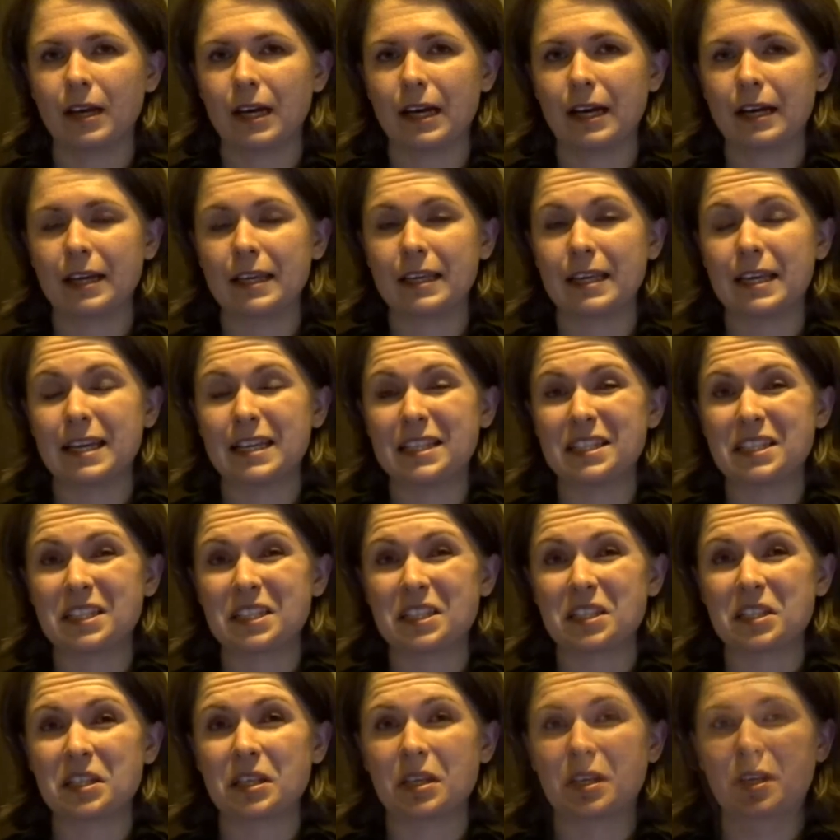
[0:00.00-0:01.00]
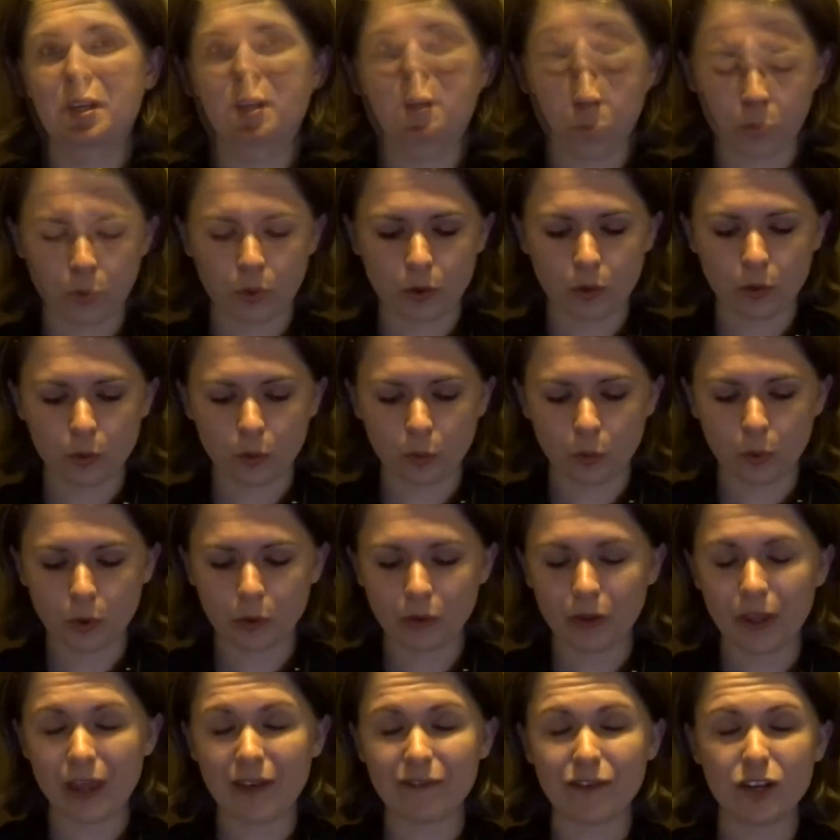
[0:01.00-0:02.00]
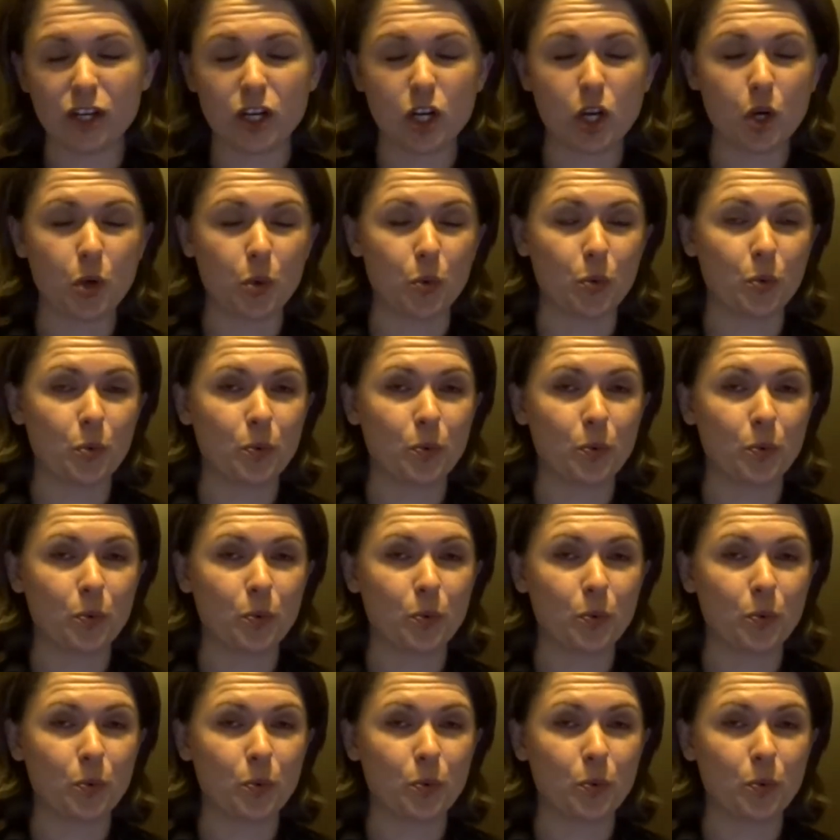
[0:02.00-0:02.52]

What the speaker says: I guess we will never know.